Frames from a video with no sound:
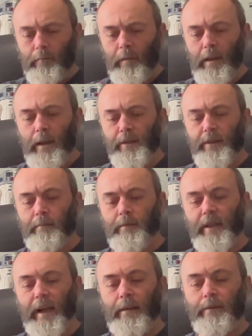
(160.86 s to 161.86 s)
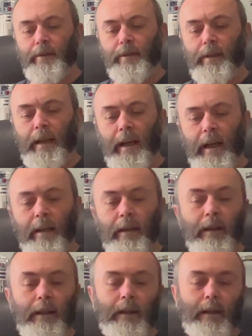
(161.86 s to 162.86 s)
custom sounds on here
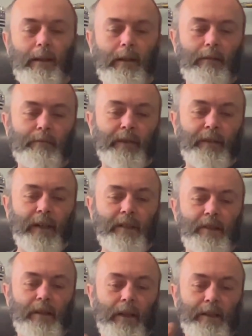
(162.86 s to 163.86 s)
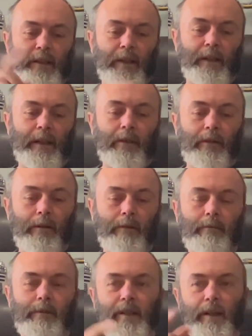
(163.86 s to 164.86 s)
for things like turning
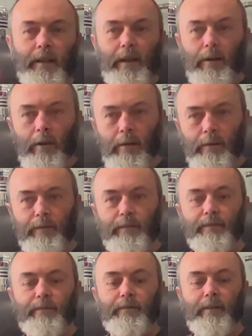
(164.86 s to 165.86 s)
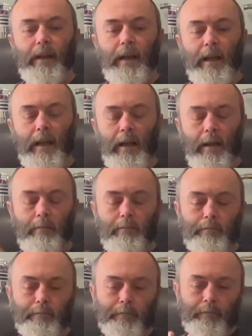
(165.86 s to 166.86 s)
on, turning off,
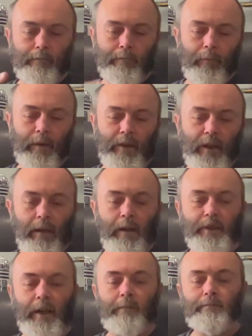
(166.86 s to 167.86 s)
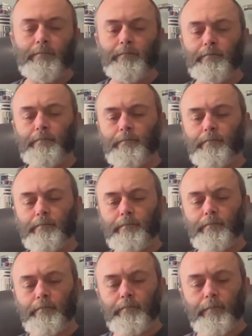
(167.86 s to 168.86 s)
charging.
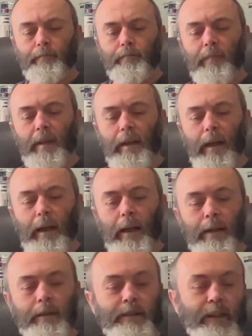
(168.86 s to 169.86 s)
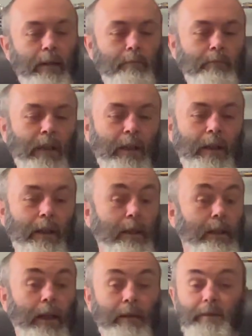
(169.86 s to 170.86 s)
And
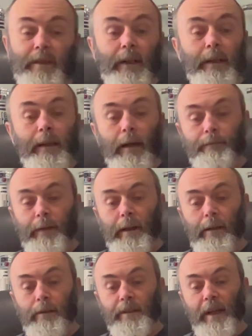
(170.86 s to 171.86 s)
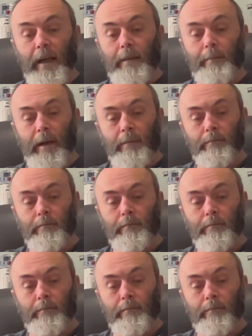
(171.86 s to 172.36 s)
yeah, it's a lovely little saber.